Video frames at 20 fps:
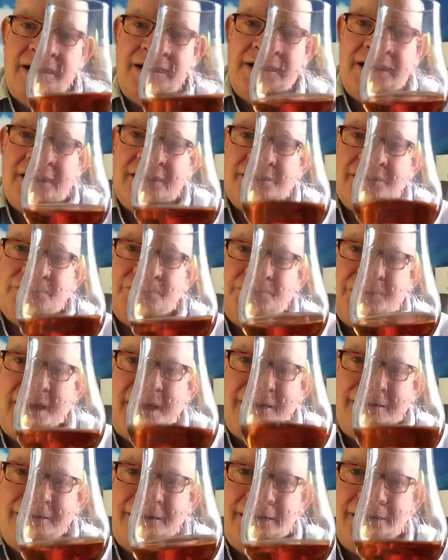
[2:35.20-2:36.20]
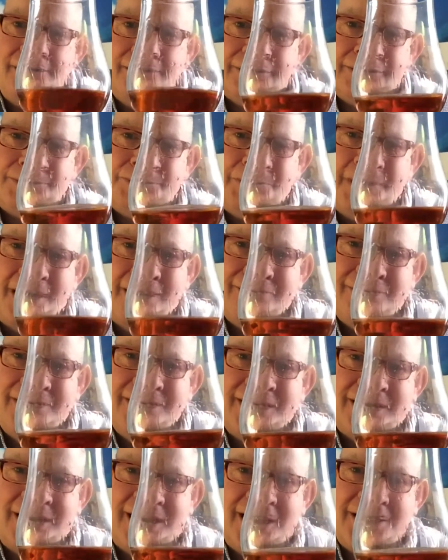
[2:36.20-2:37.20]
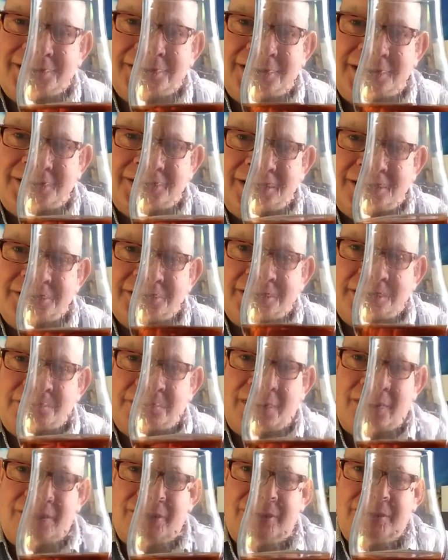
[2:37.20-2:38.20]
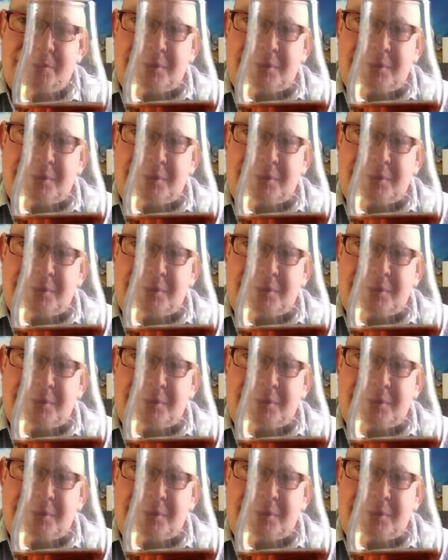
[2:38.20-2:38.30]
It's better. It looks better in the glass than it does the bottle,